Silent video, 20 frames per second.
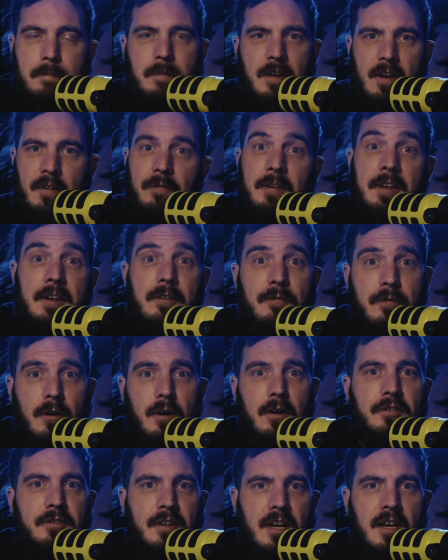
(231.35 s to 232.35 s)
If he
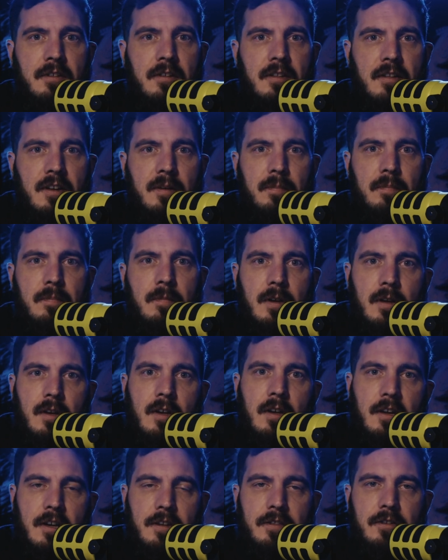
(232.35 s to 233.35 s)
falls down to them
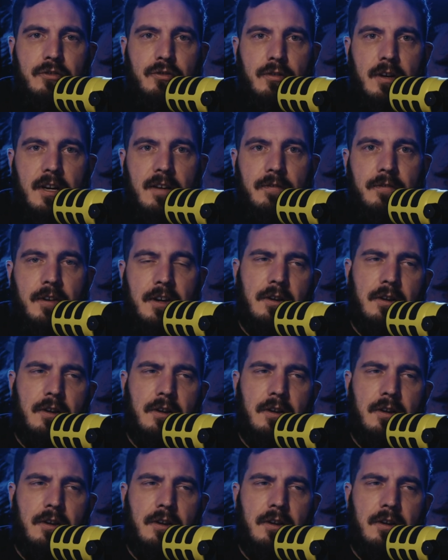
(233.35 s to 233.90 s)
in the draft,